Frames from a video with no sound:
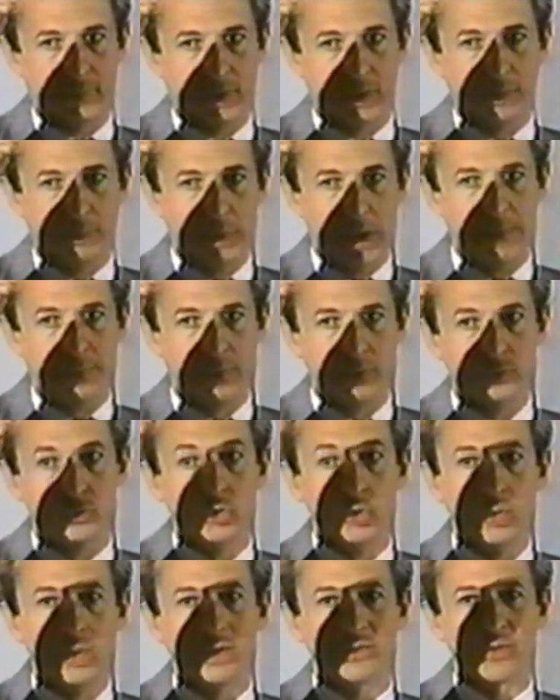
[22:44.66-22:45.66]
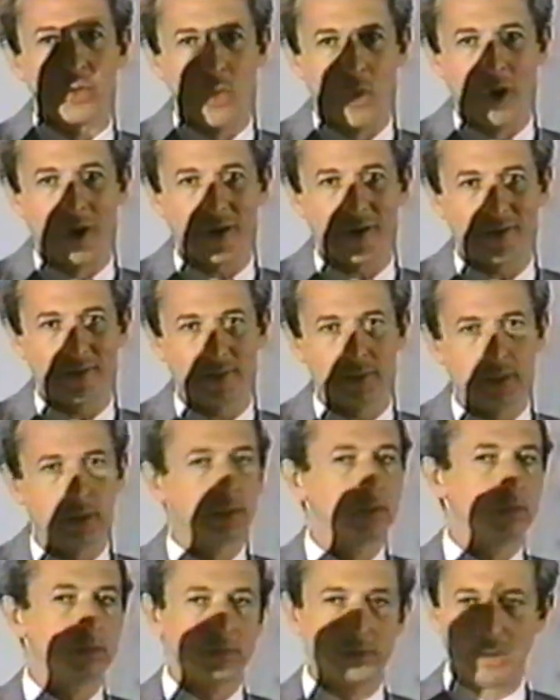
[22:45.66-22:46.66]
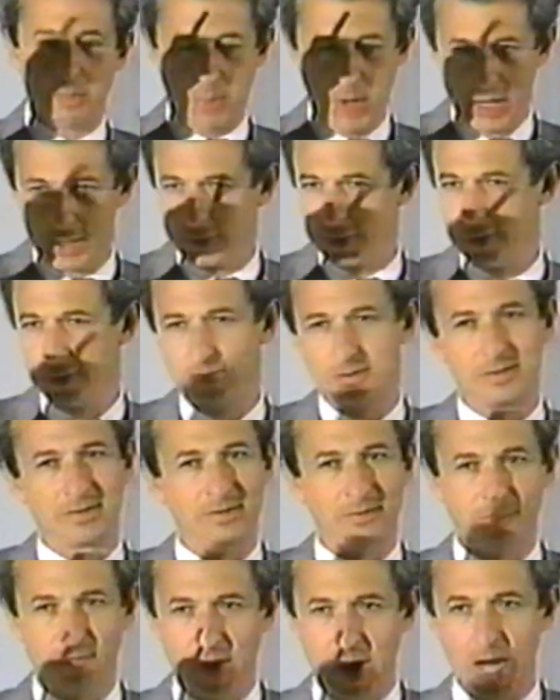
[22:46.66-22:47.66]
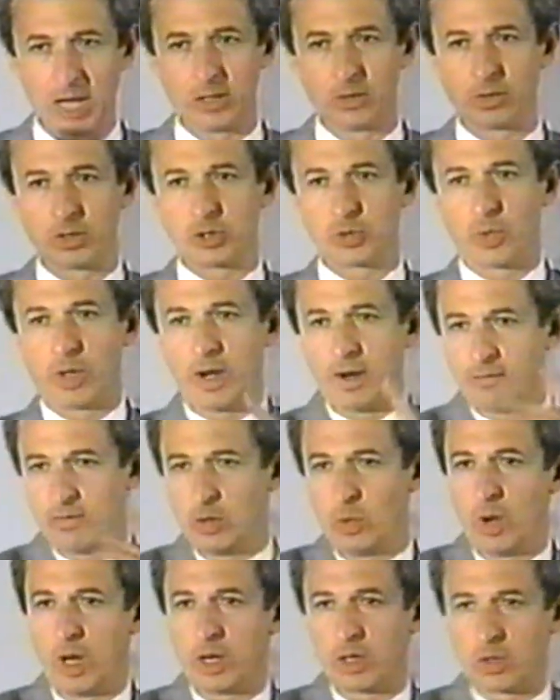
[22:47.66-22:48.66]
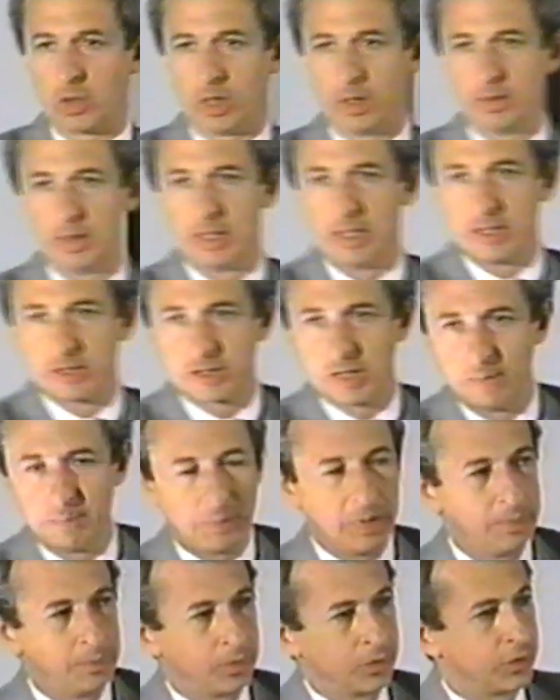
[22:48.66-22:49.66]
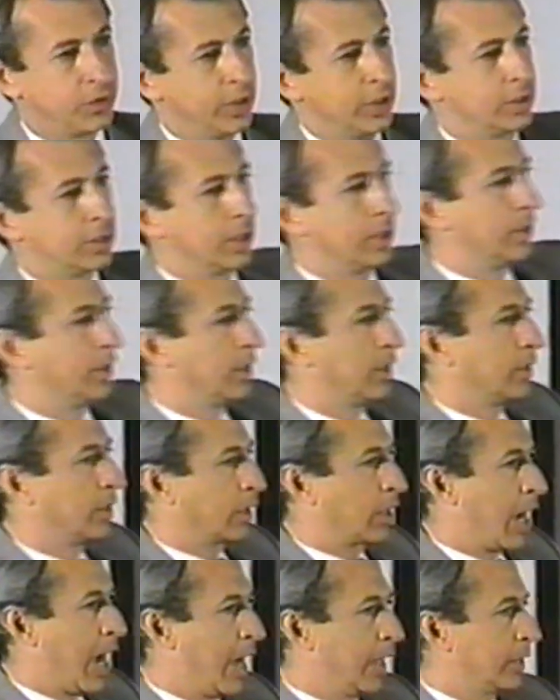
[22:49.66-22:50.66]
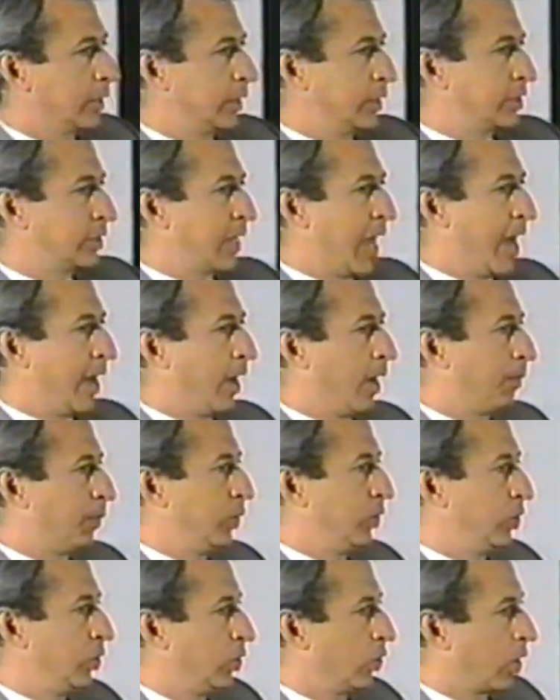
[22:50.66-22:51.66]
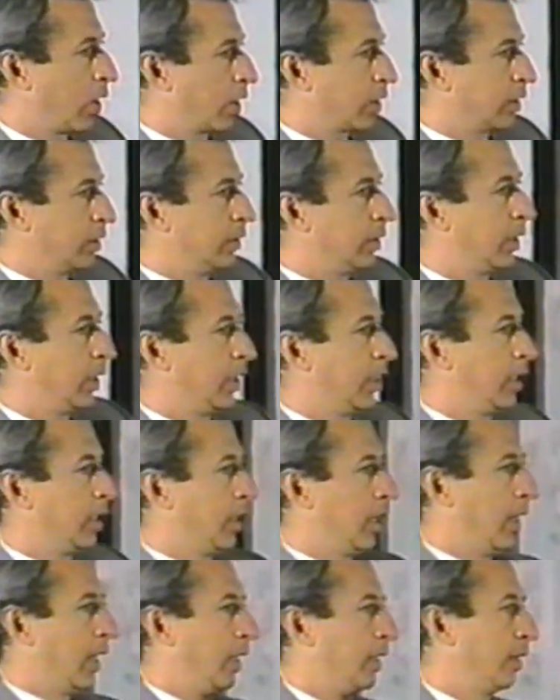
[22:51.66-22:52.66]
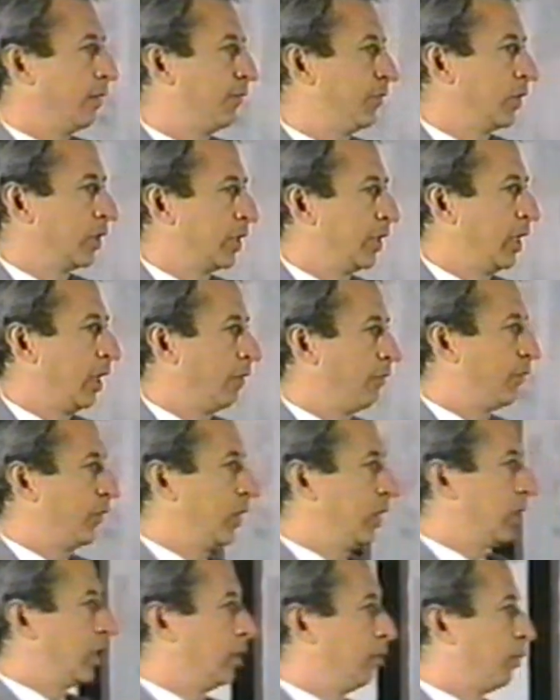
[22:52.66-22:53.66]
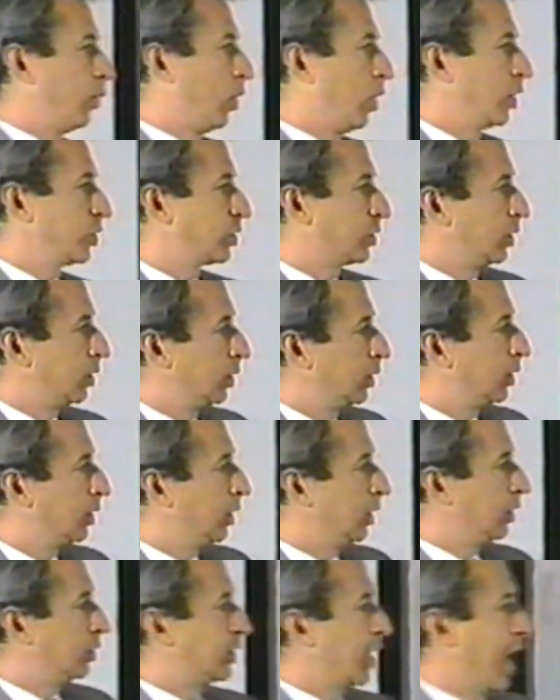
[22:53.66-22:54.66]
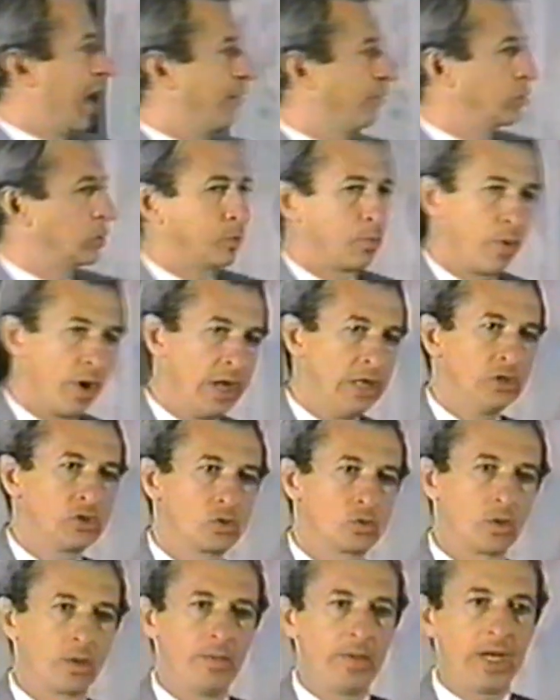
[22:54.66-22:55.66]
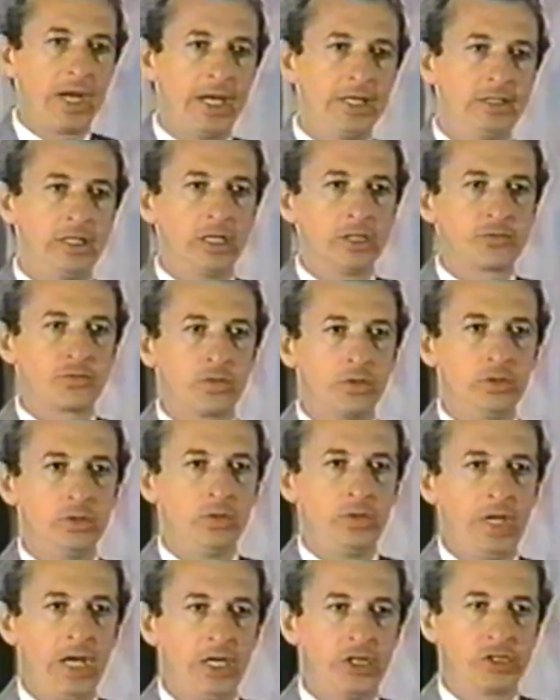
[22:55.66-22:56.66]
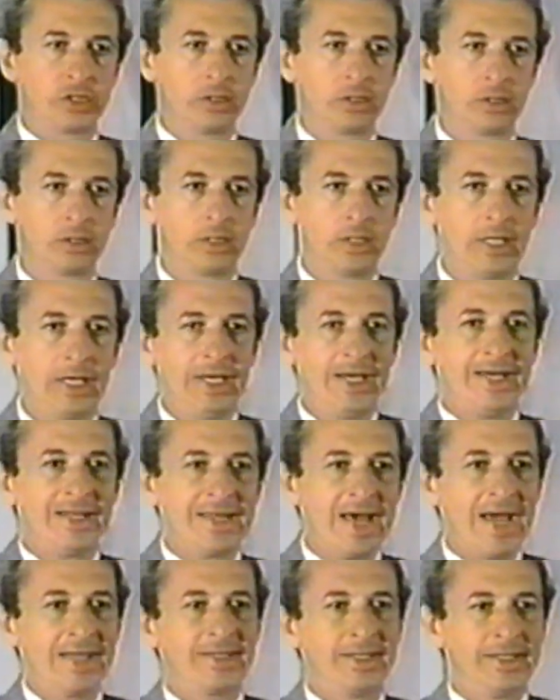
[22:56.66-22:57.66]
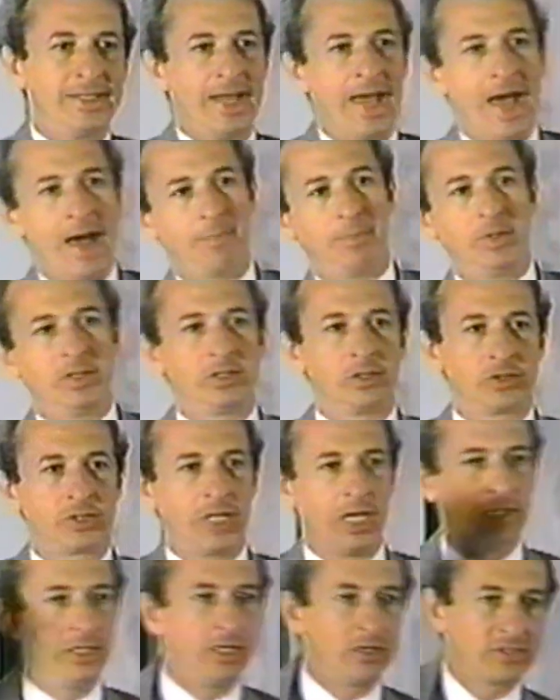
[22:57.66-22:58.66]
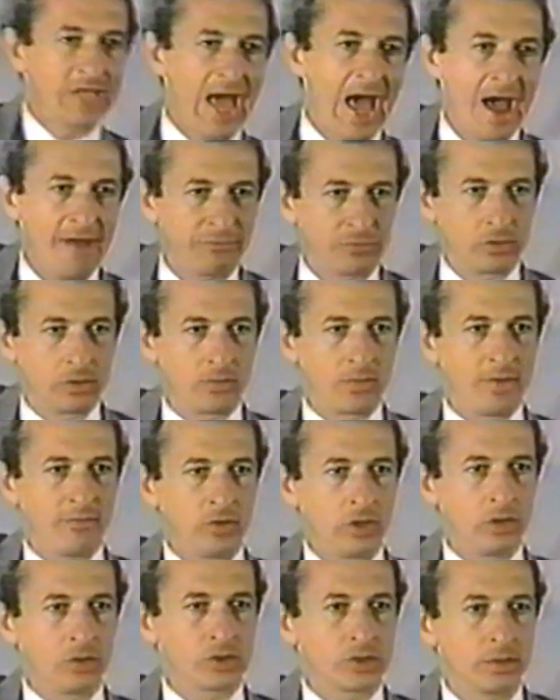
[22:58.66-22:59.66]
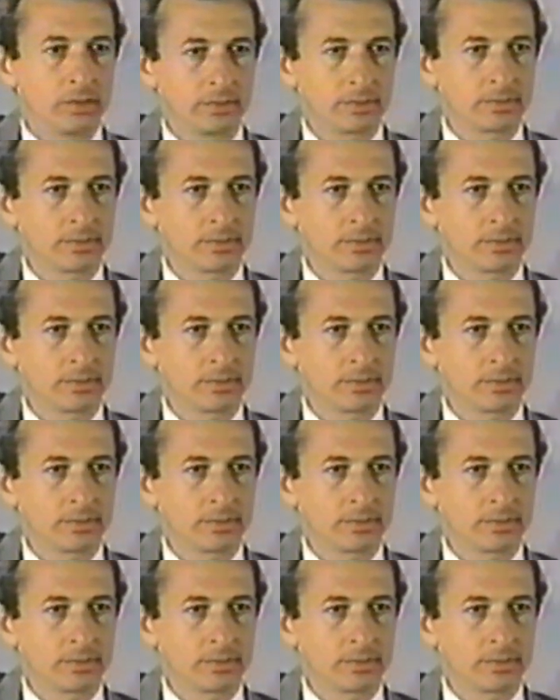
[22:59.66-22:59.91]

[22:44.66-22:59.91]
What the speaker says: the people doing the work, the peasants, the followers, whatever you want to call them. Some people think that the colonists sat up in New York and Philadelphia and Boston in taverns brainstorming ideas for a new nation. That didn't happen until 10 years after the revolution.